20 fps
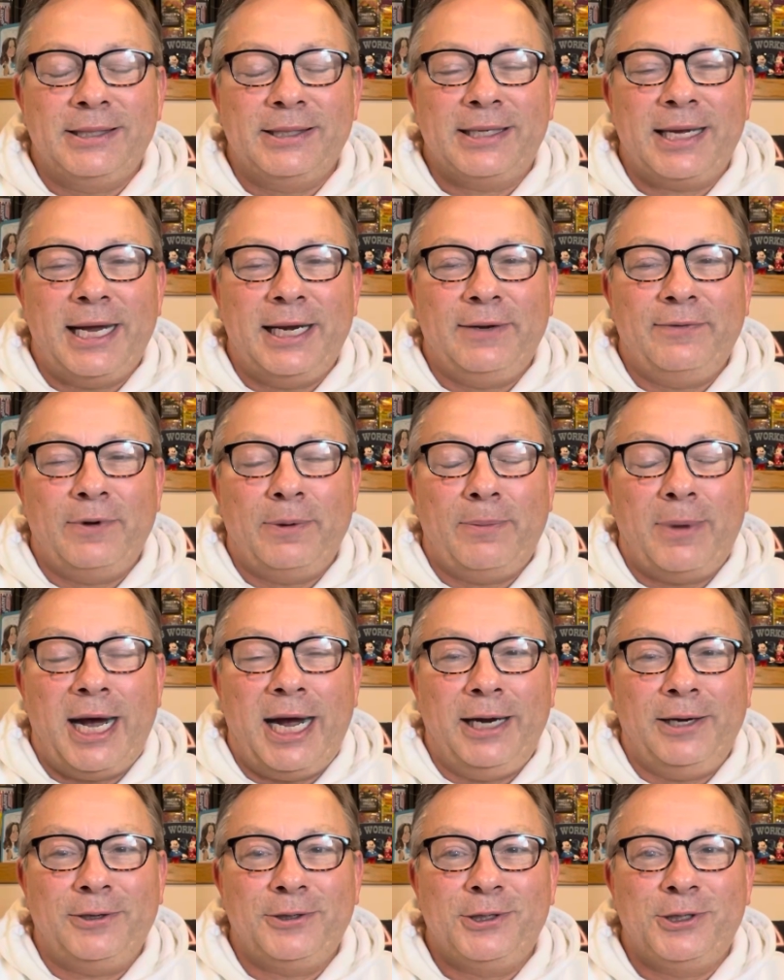kind of a
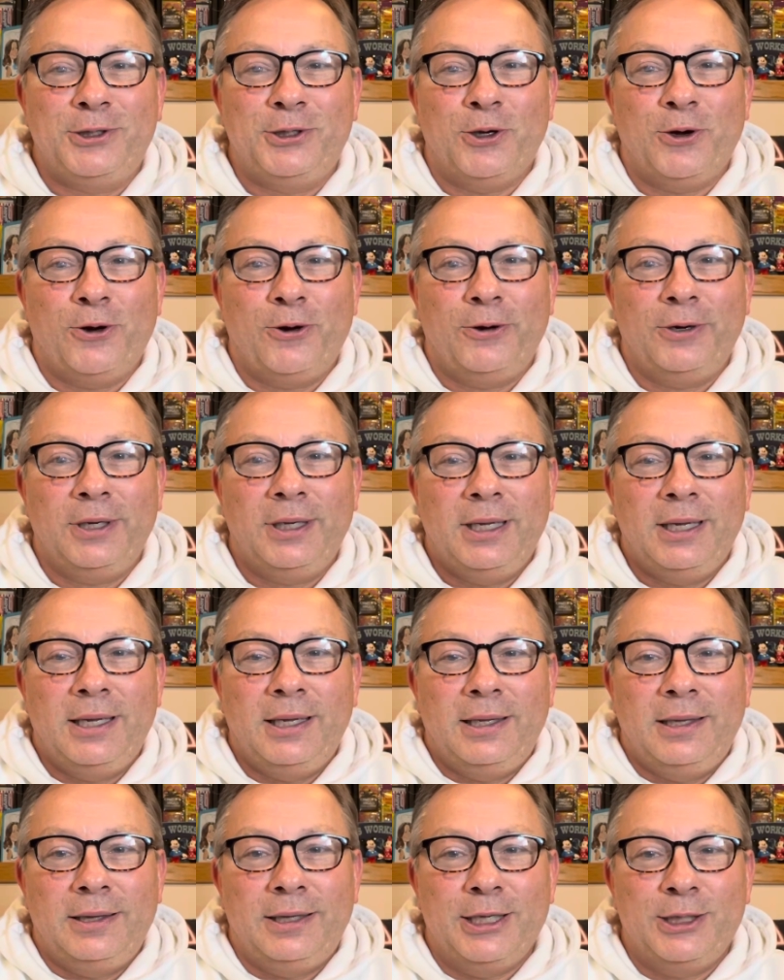milestone,
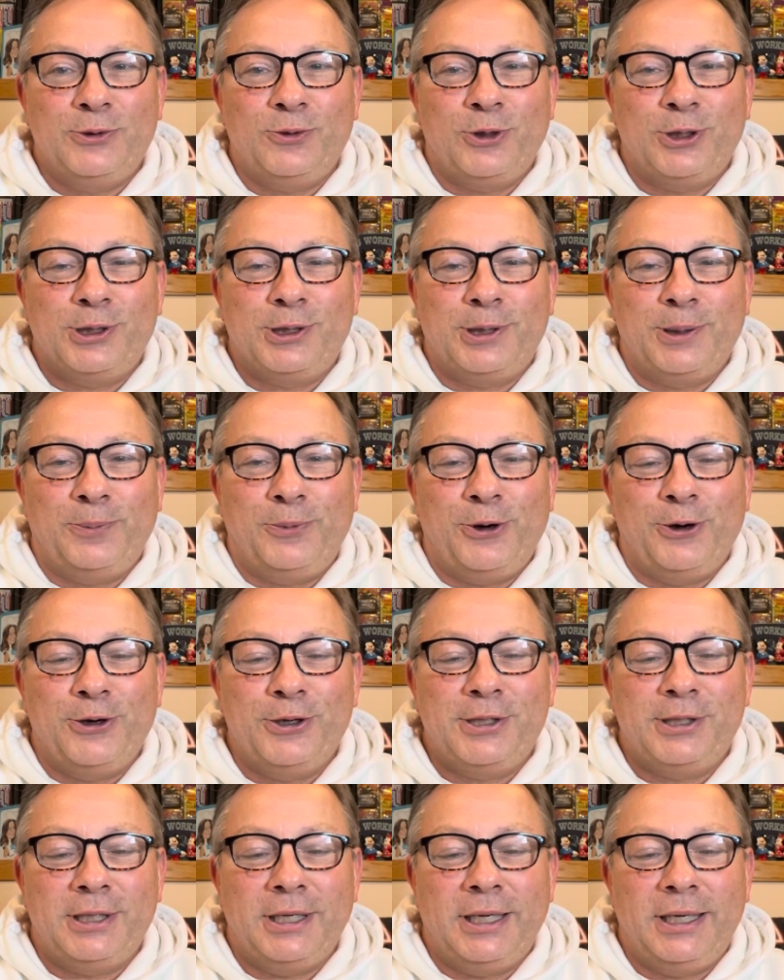this was the
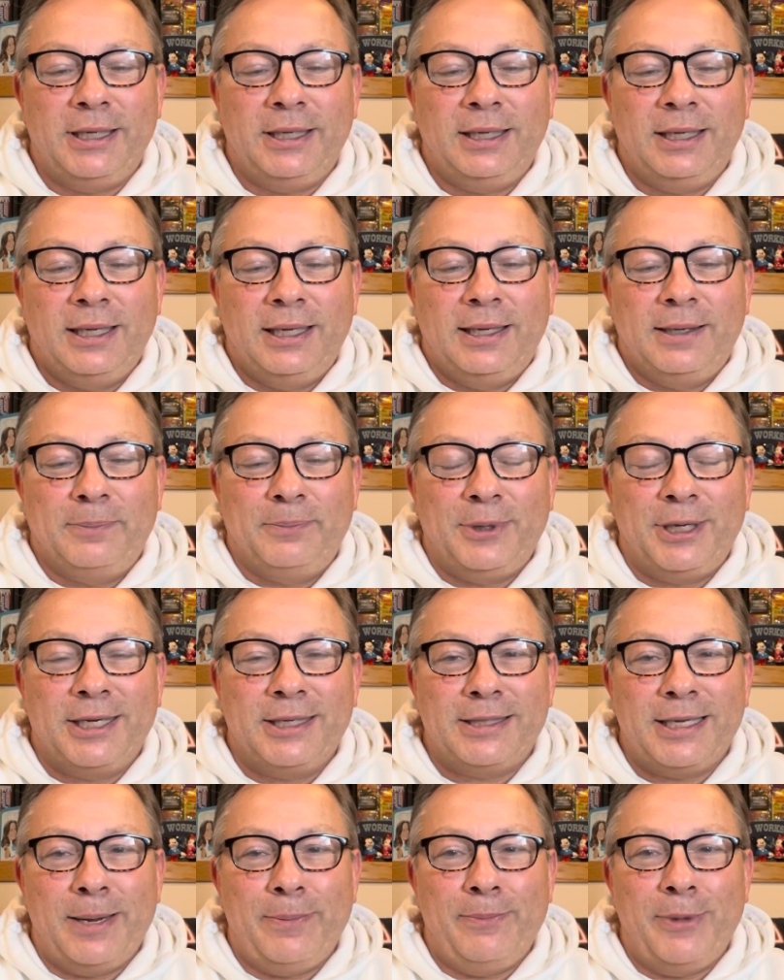person, because
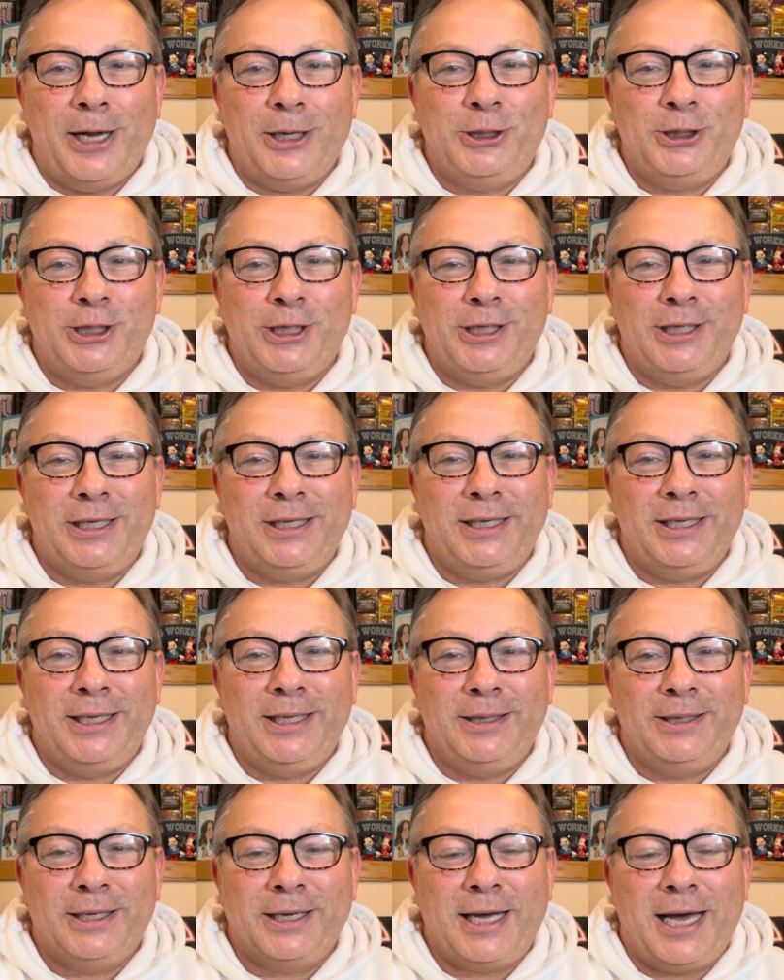they mentioned it in
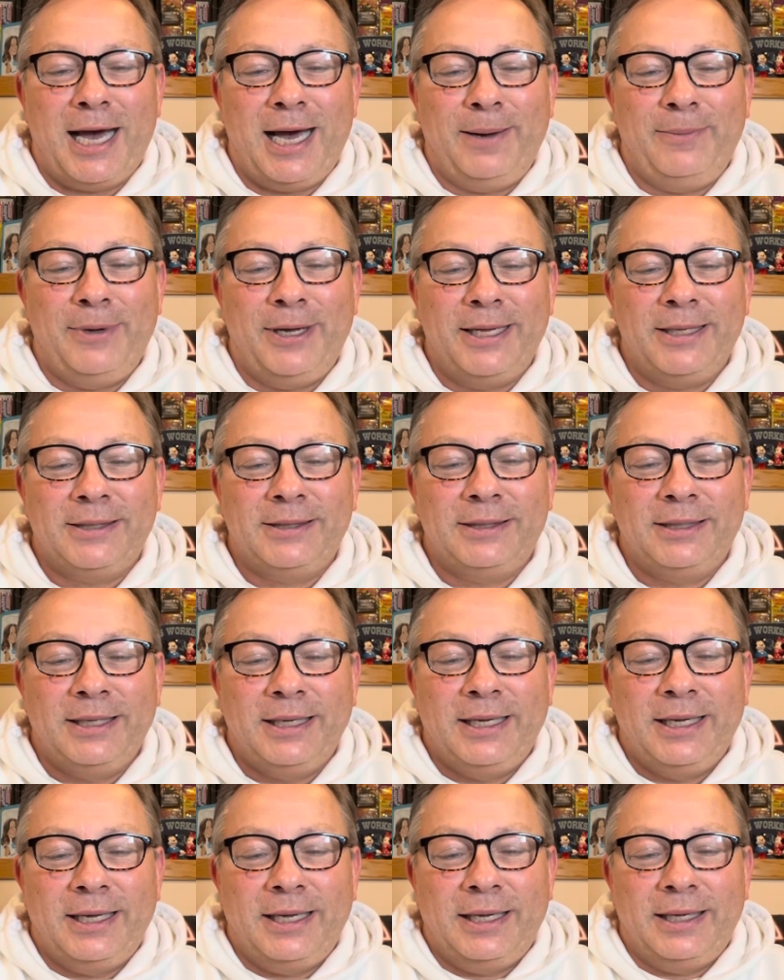the comments.
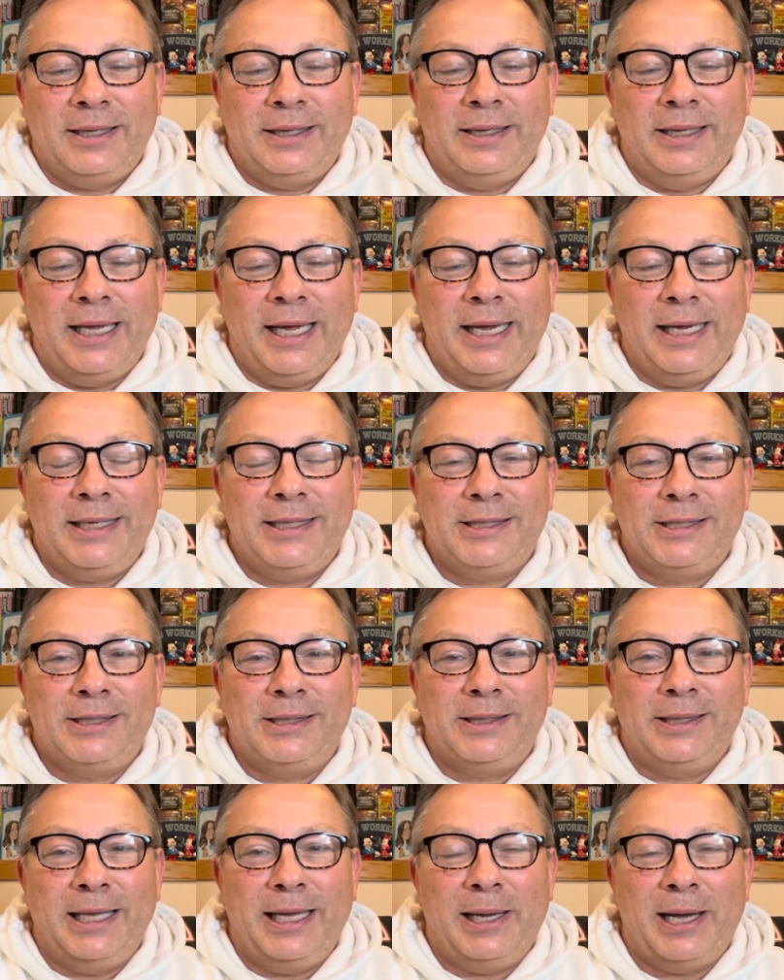They
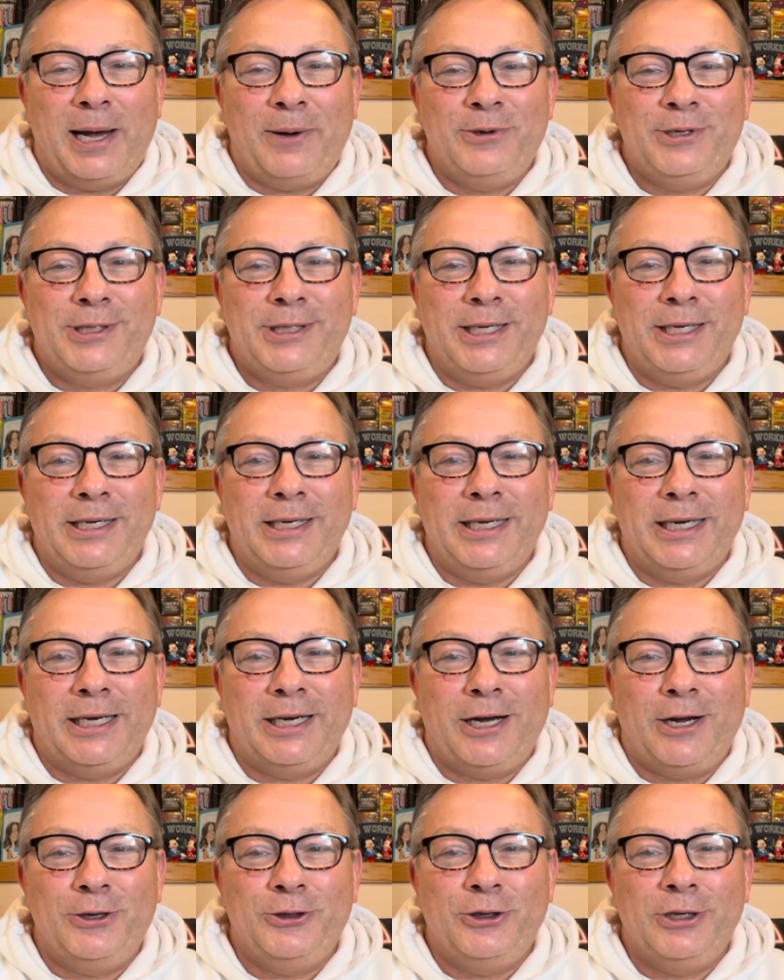I was sitting at
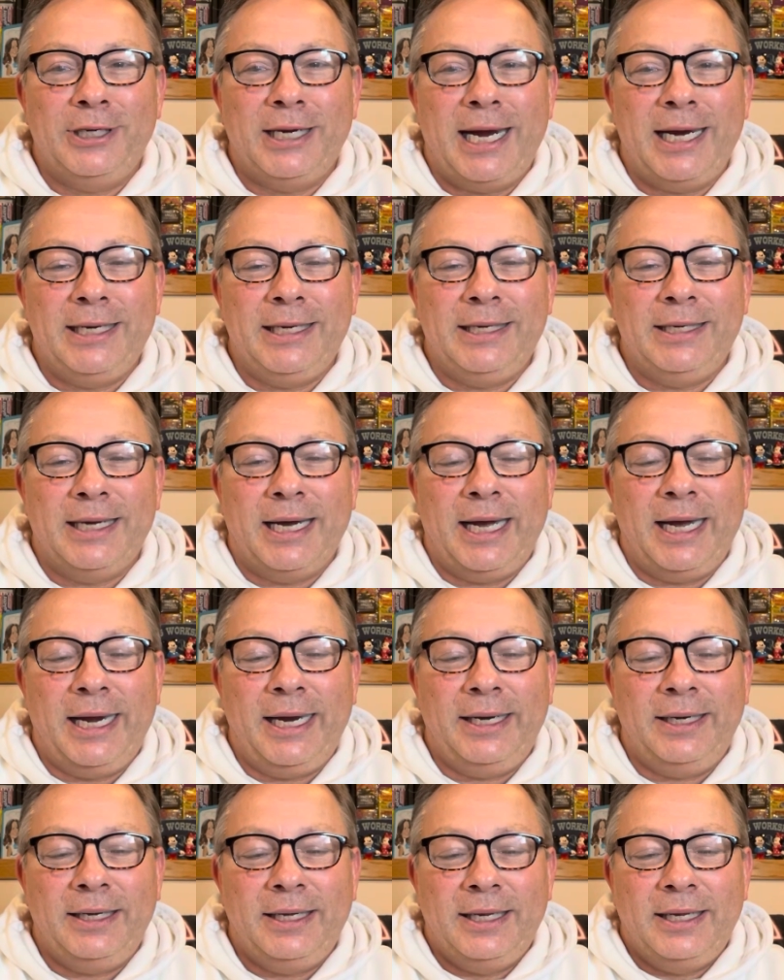
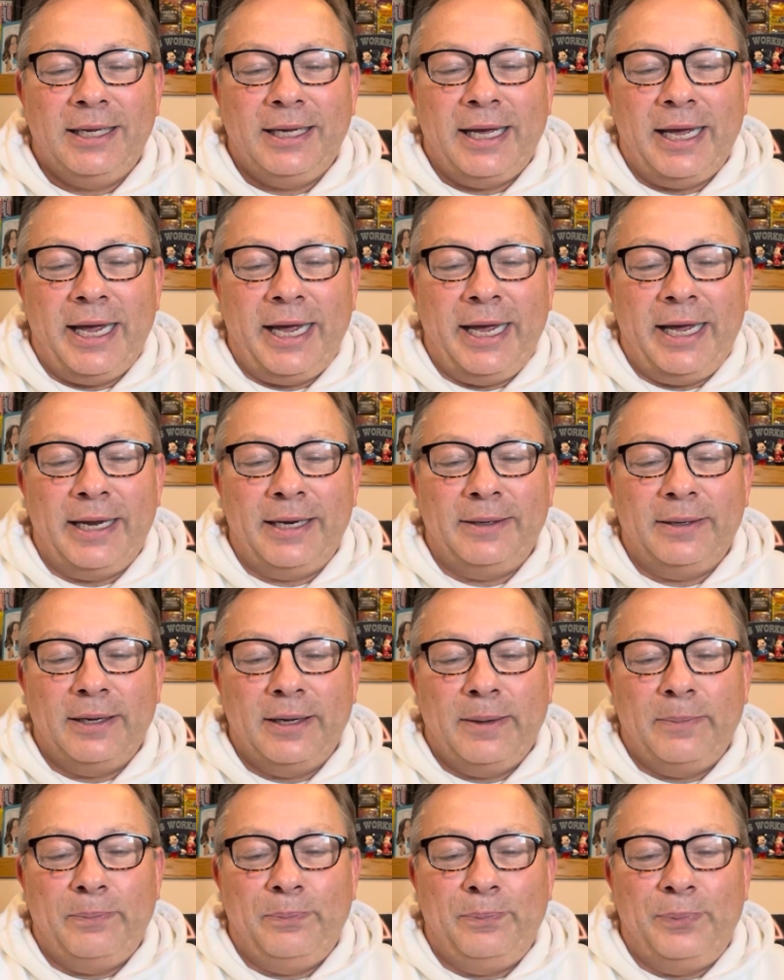199, and
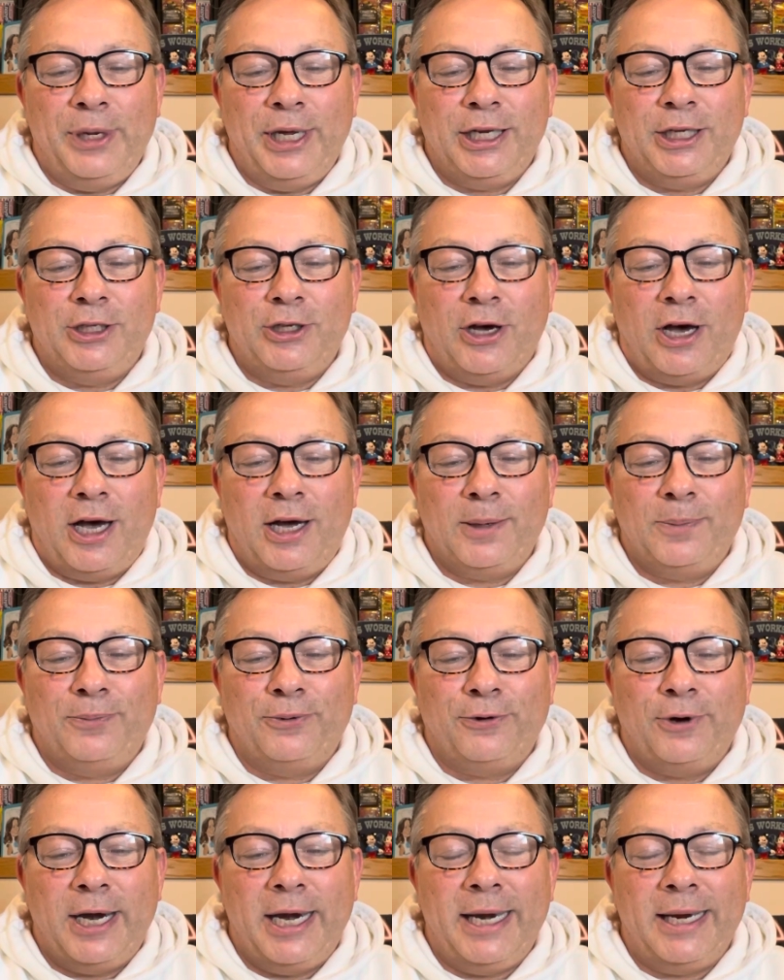Big Dog
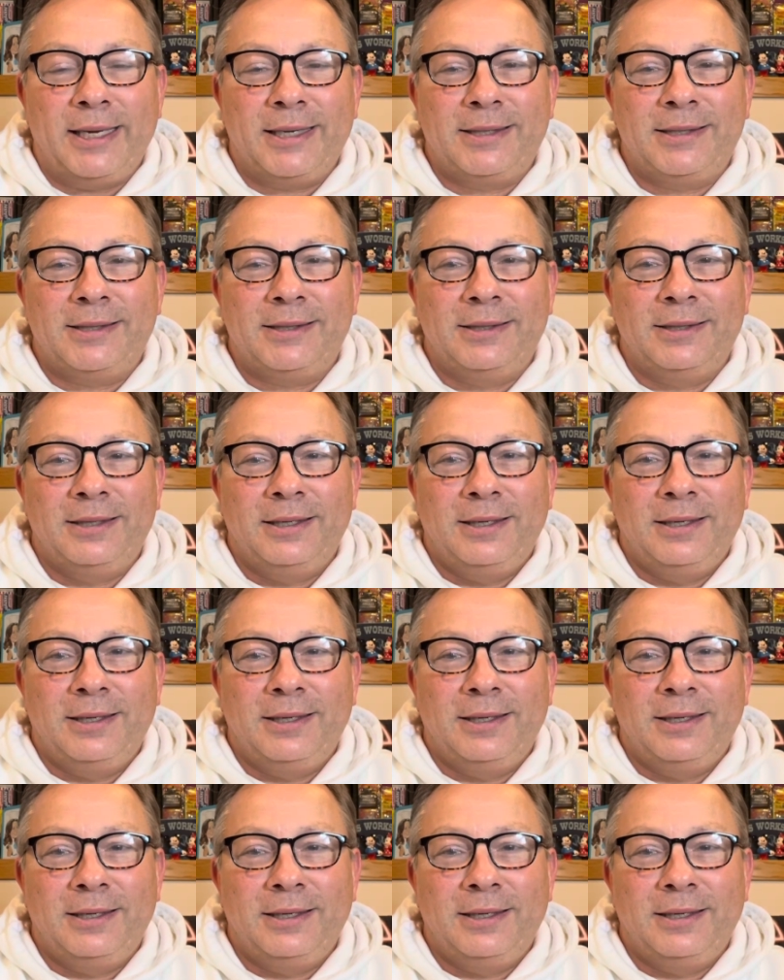Breaks,